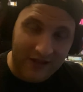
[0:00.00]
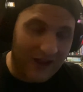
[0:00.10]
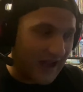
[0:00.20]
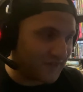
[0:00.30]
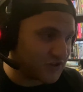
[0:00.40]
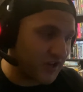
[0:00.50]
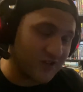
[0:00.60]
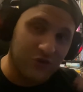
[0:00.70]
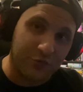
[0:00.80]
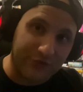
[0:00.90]
and have a chance
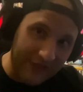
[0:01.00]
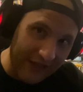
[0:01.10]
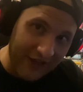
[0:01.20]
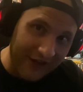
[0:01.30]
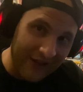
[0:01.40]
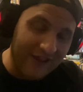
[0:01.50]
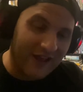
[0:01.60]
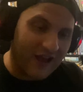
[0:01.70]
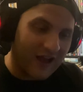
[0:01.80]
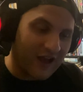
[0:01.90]
to play
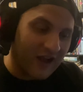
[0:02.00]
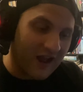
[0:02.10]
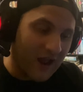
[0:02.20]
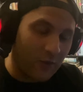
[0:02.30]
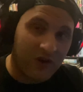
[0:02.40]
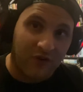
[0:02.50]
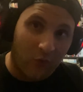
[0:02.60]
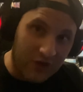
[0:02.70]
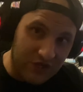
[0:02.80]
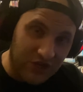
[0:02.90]
at one of our
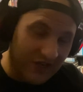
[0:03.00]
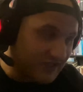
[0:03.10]
one-shots.